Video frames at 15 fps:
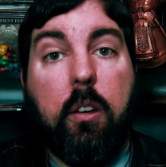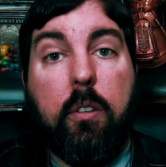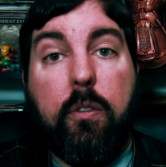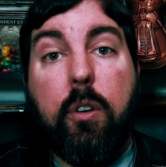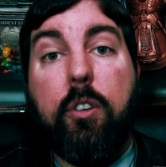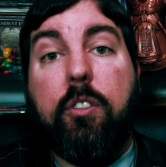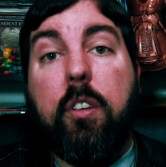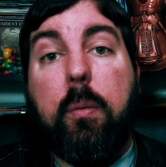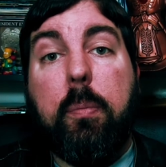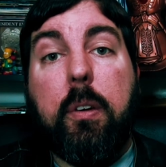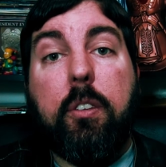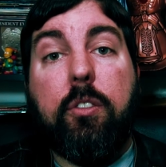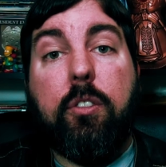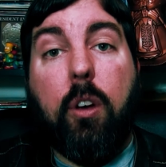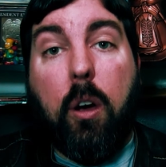First up
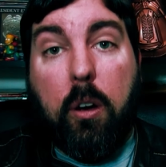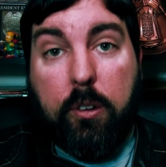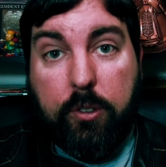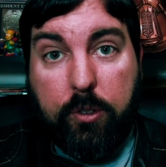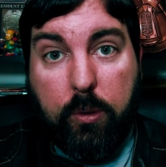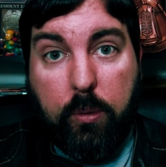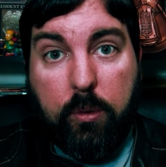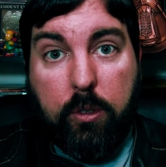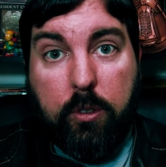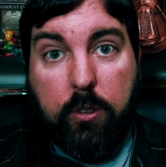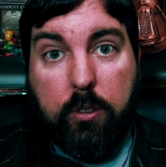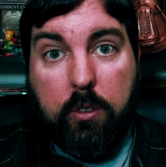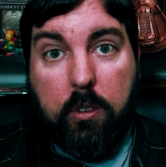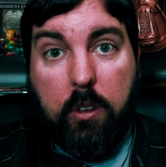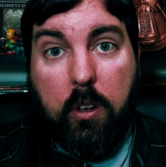is Dog
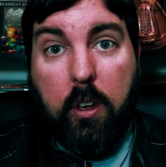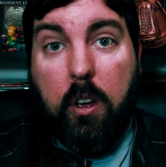Soldiers.